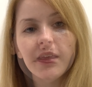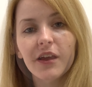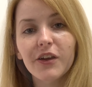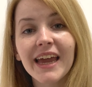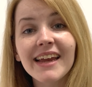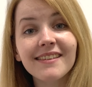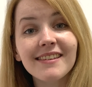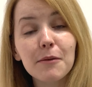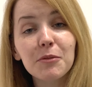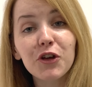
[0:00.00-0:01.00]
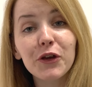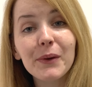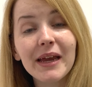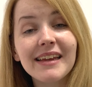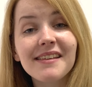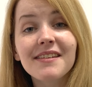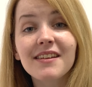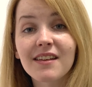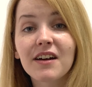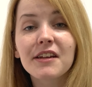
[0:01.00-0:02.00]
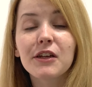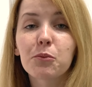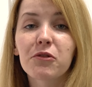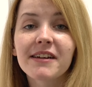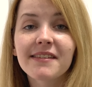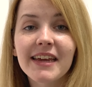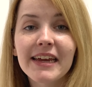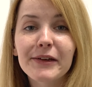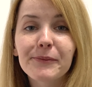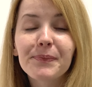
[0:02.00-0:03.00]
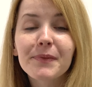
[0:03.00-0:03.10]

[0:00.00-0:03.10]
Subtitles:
Okay, step 2 is deciding your pricing.